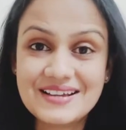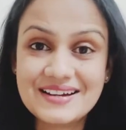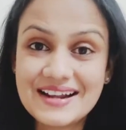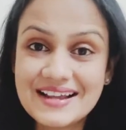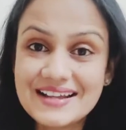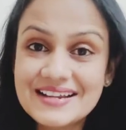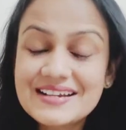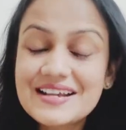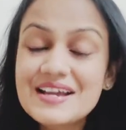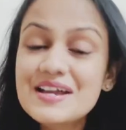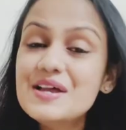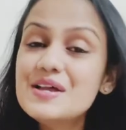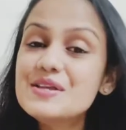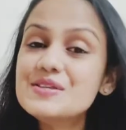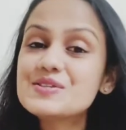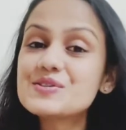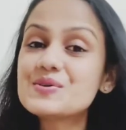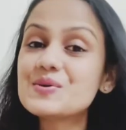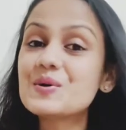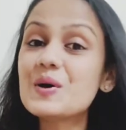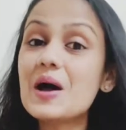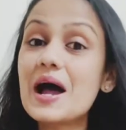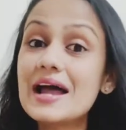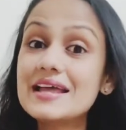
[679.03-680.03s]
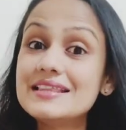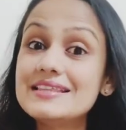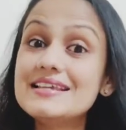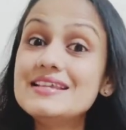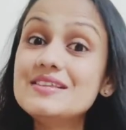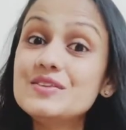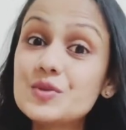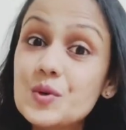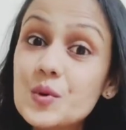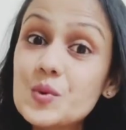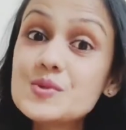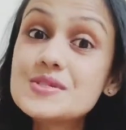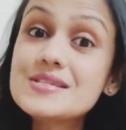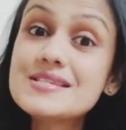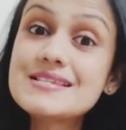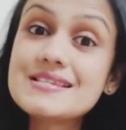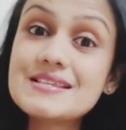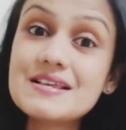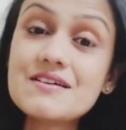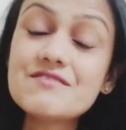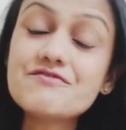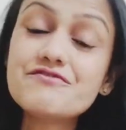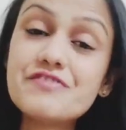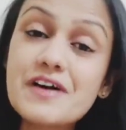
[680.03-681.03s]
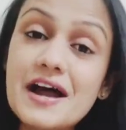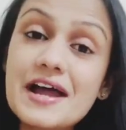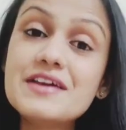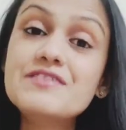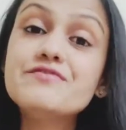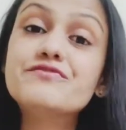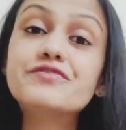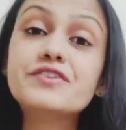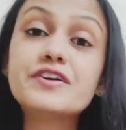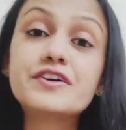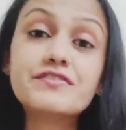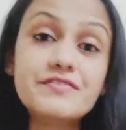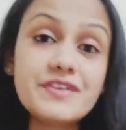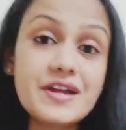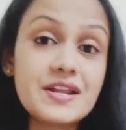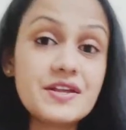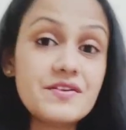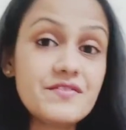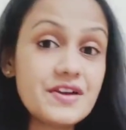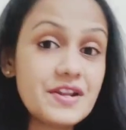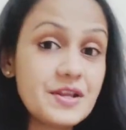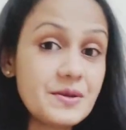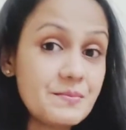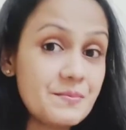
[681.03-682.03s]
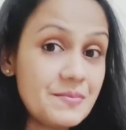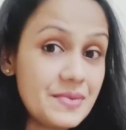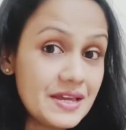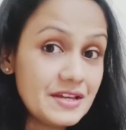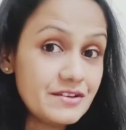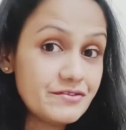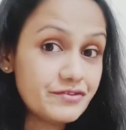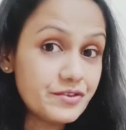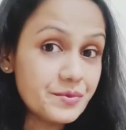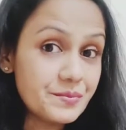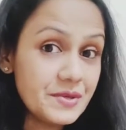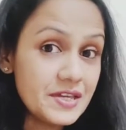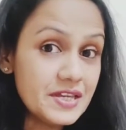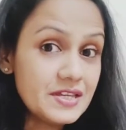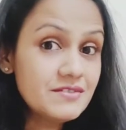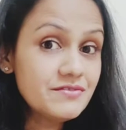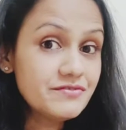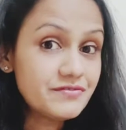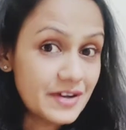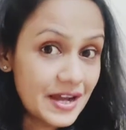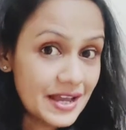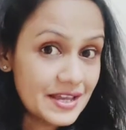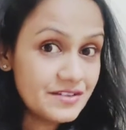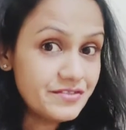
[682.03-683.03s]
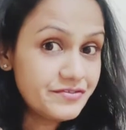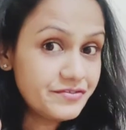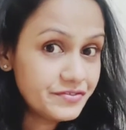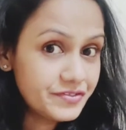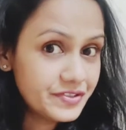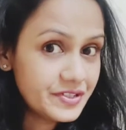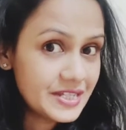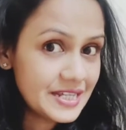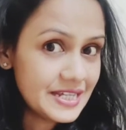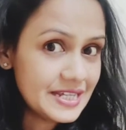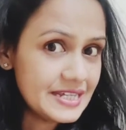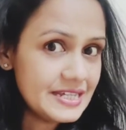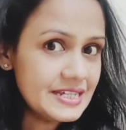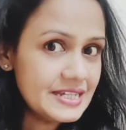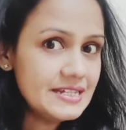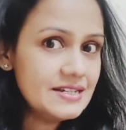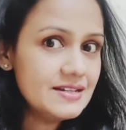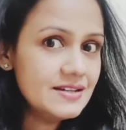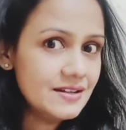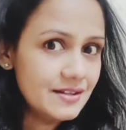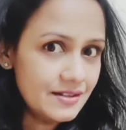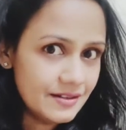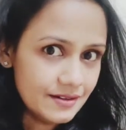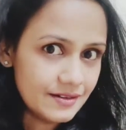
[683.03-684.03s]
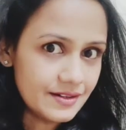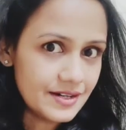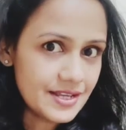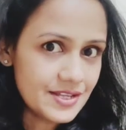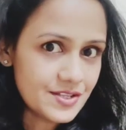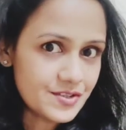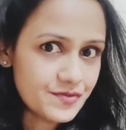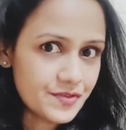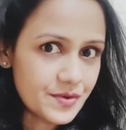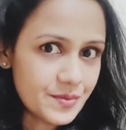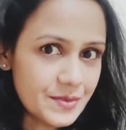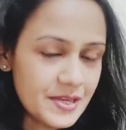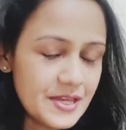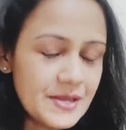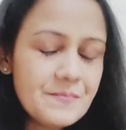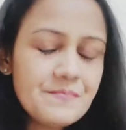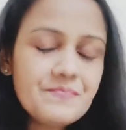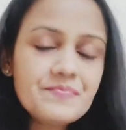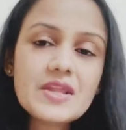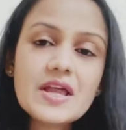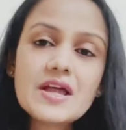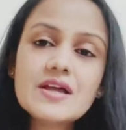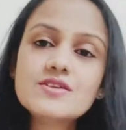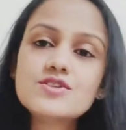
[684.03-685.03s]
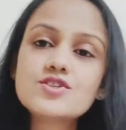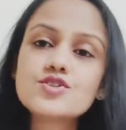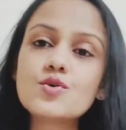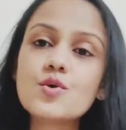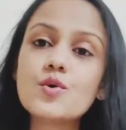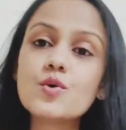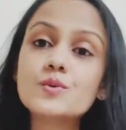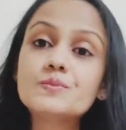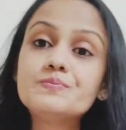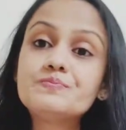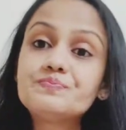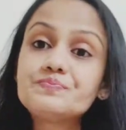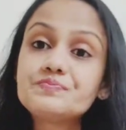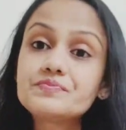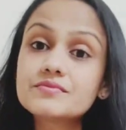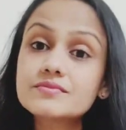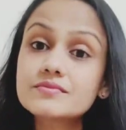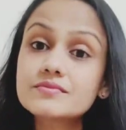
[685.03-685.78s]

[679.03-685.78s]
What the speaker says: Right? So I think those 5 were very, very big for me, 5 key learnings for me. So